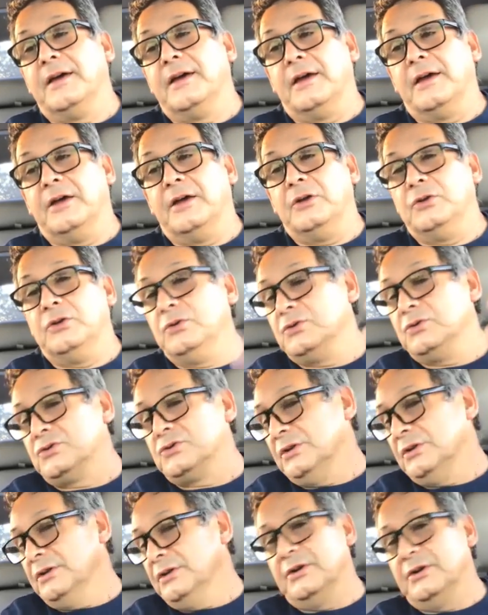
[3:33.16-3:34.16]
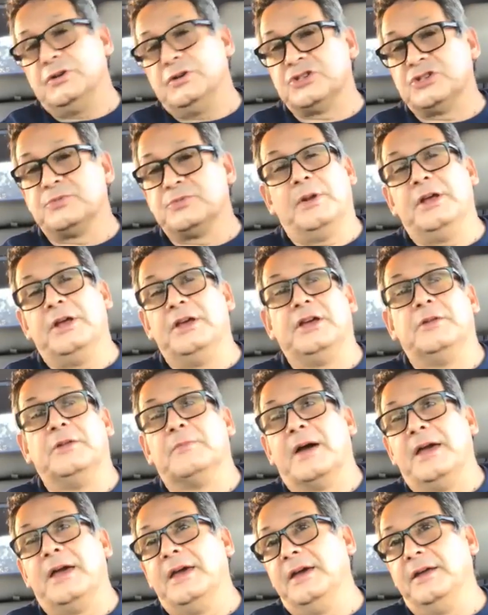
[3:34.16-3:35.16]
And usually they're just playing in
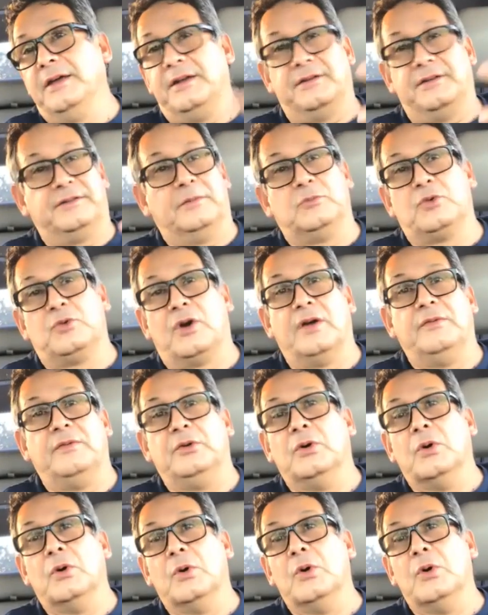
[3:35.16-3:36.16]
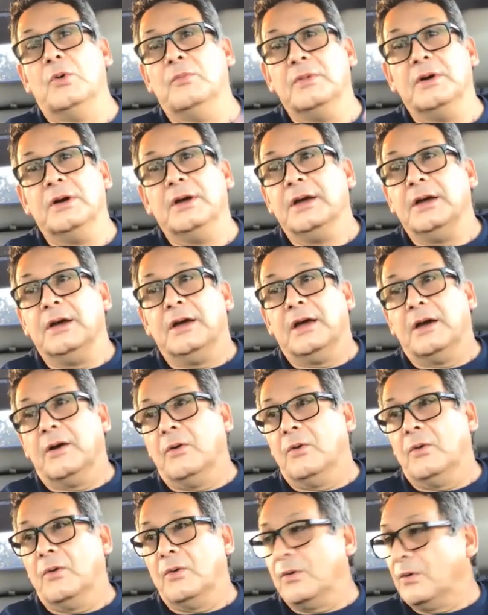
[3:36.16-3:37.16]
my head as I'm driving home,
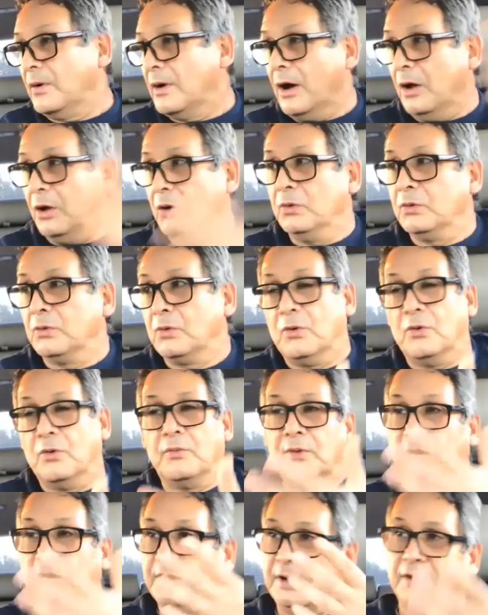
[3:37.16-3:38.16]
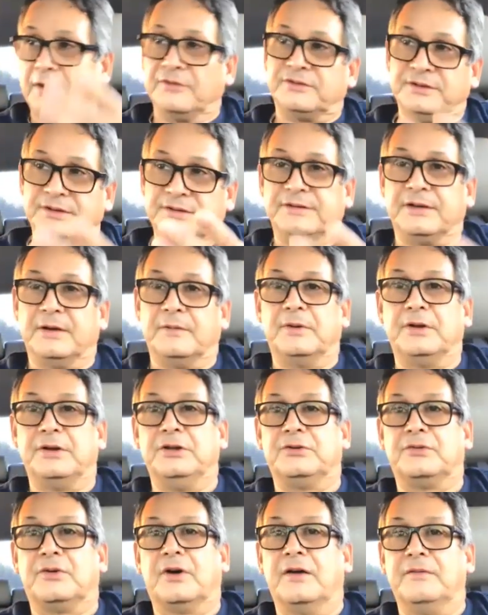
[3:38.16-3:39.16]
or I'll look over and I'll see
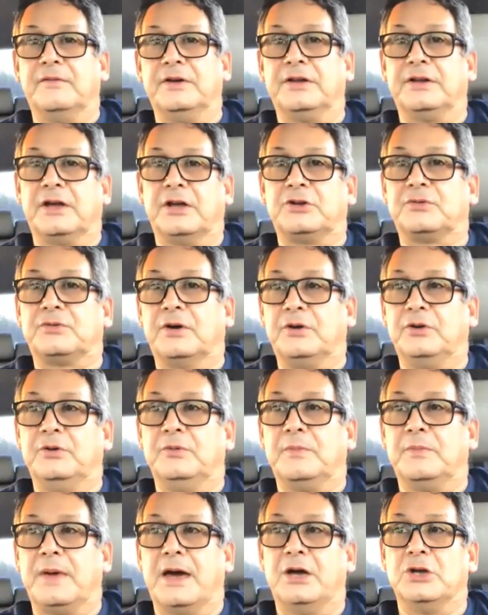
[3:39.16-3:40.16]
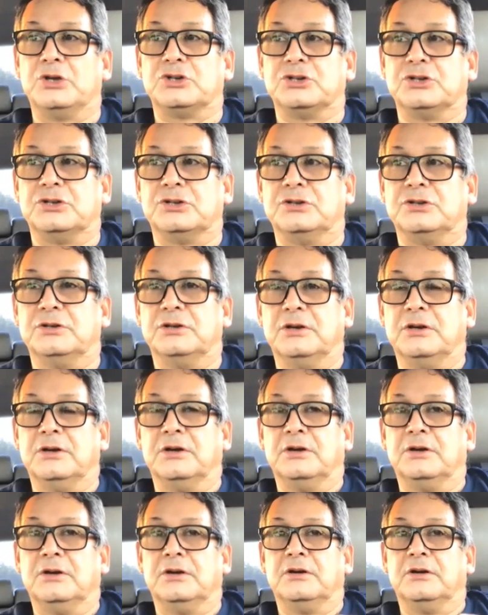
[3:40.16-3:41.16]
somebody driving, and I try to imagine
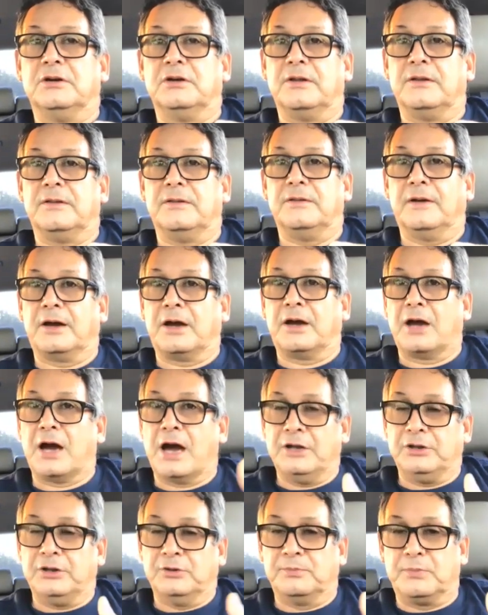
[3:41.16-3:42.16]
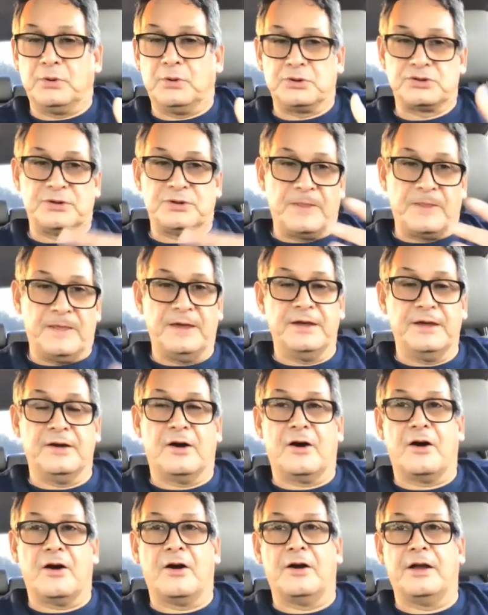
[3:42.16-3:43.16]
the kind of person they
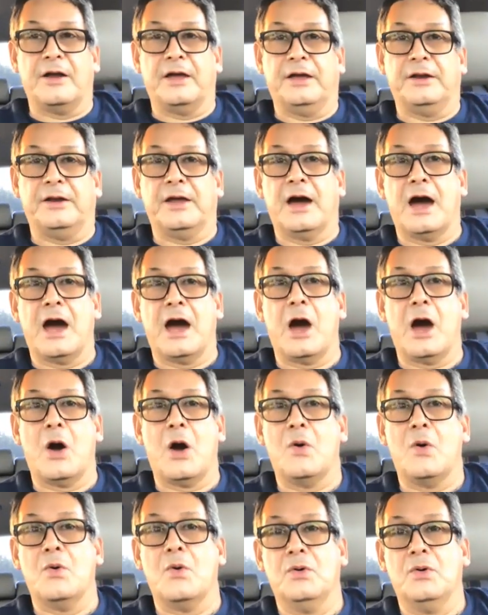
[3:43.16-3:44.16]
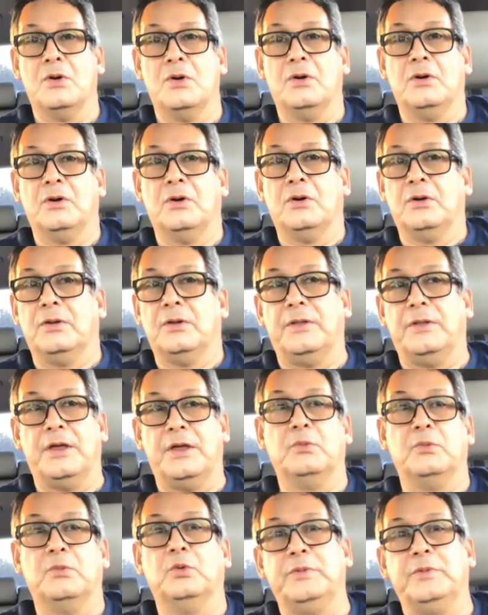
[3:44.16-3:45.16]
are and how
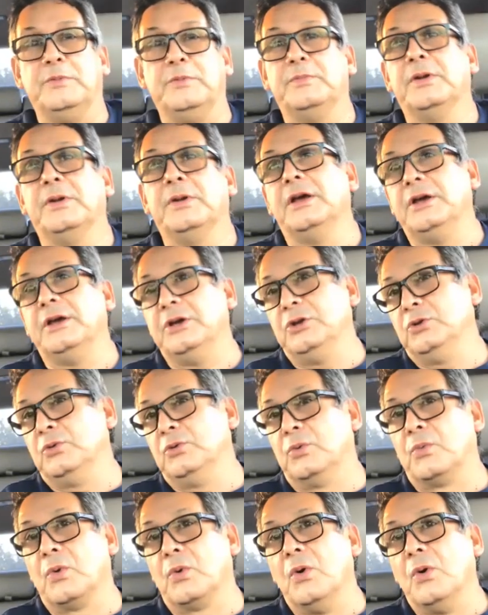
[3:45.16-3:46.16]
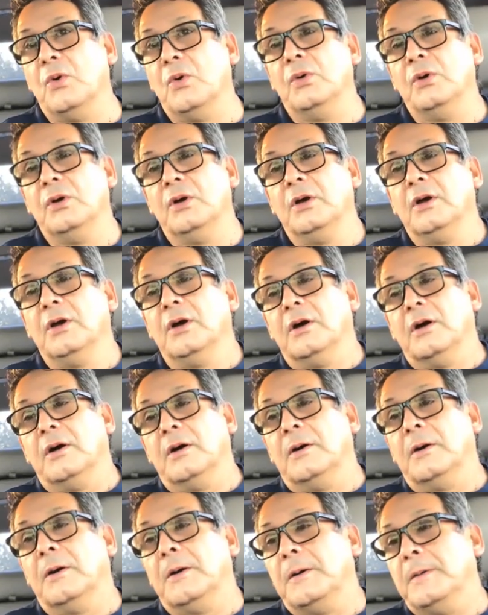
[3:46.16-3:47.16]
they would be playing the role.
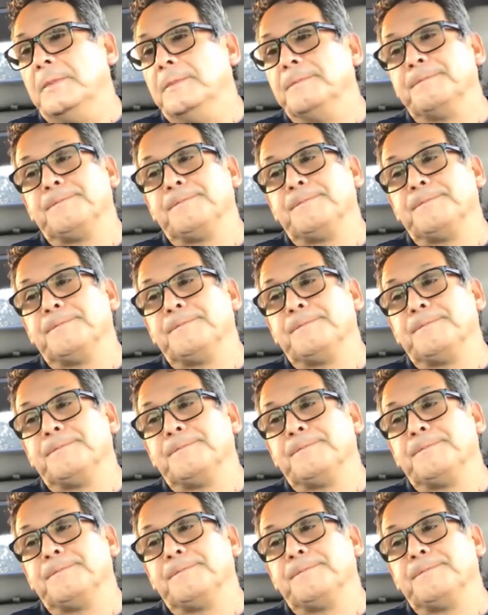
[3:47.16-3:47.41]
Um,